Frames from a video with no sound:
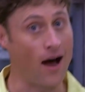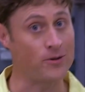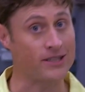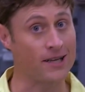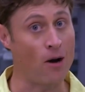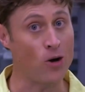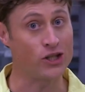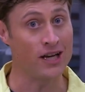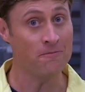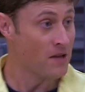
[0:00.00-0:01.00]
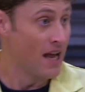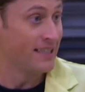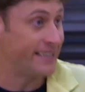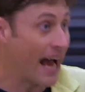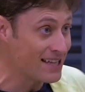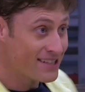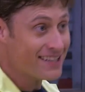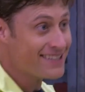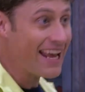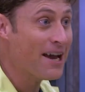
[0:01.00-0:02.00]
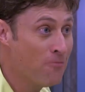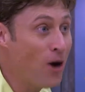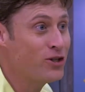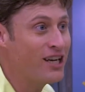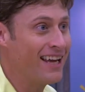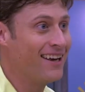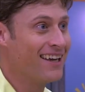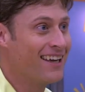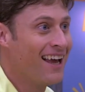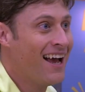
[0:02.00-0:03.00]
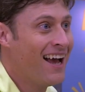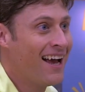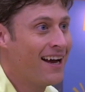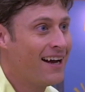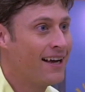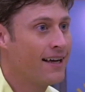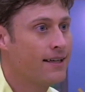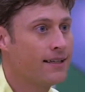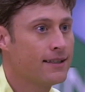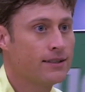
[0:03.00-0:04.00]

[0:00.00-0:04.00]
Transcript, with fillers: object in motion tends to stay in motion.